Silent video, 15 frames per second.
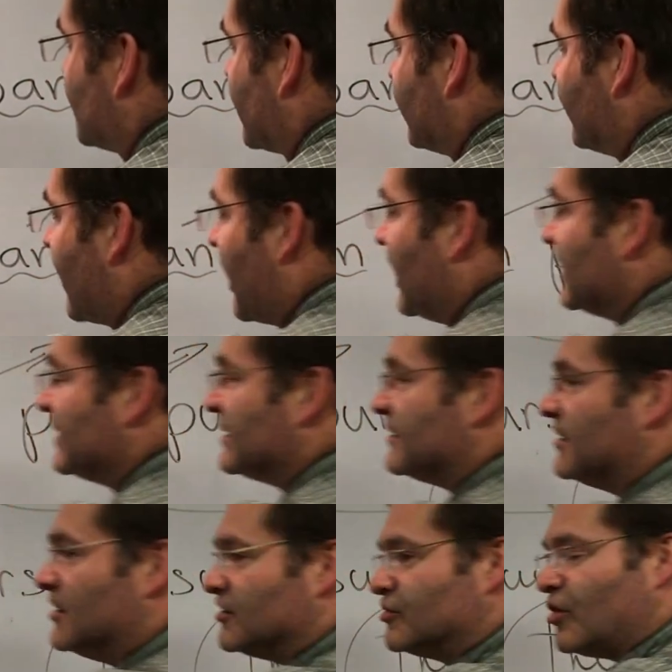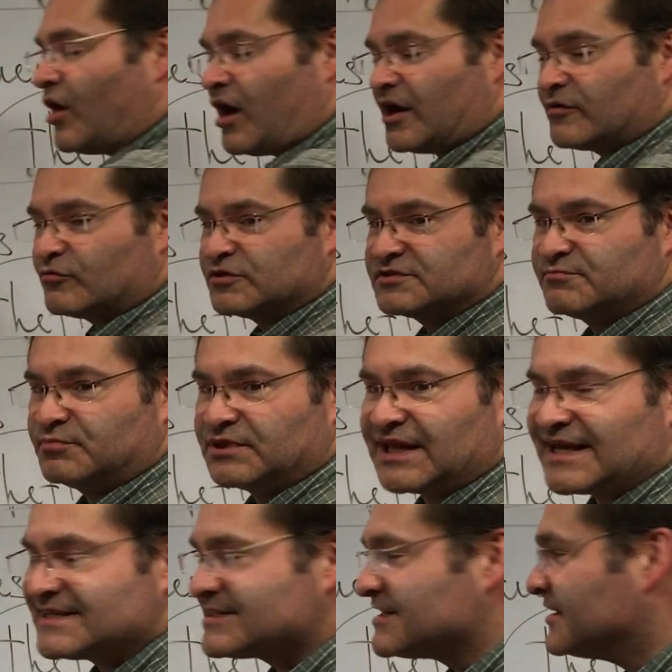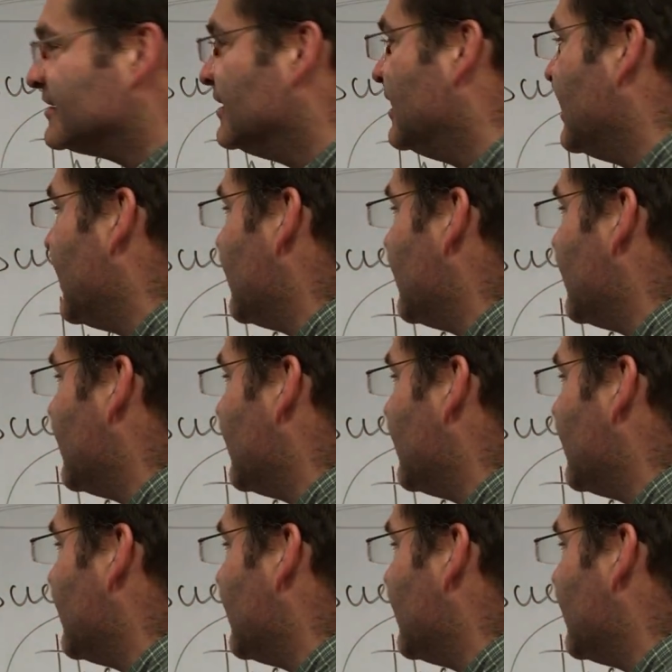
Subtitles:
providing, God was blessing,